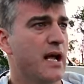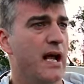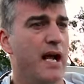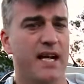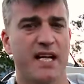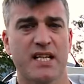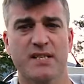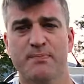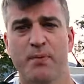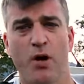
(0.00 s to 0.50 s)

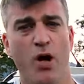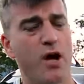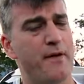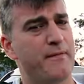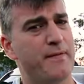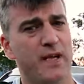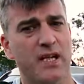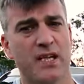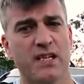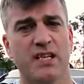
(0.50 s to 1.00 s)
It is
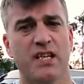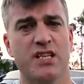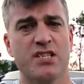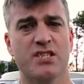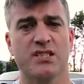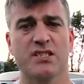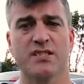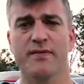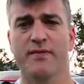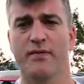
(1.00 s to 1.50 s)
perfect
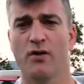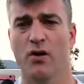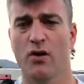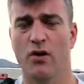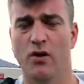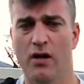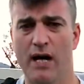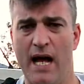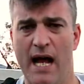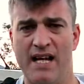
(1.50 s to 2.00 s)
conditions
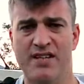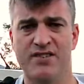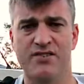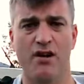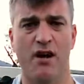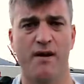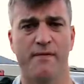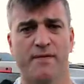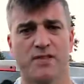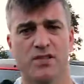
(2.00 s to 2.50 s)
for
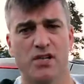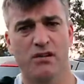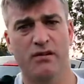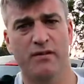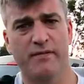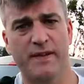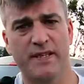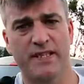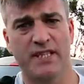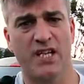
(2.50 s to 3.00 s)

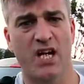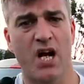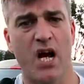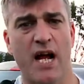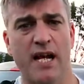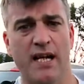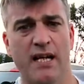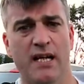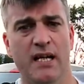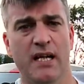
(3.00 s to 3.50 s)
astrophotography
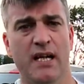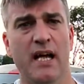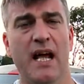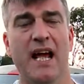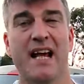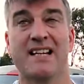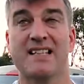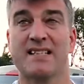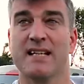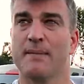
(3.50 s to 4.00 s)
tonight,
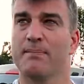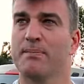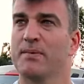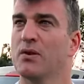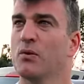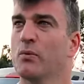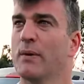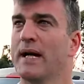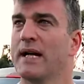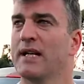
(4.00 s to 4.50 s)
except
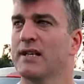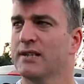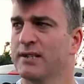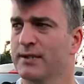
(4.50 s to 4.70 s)
the wind.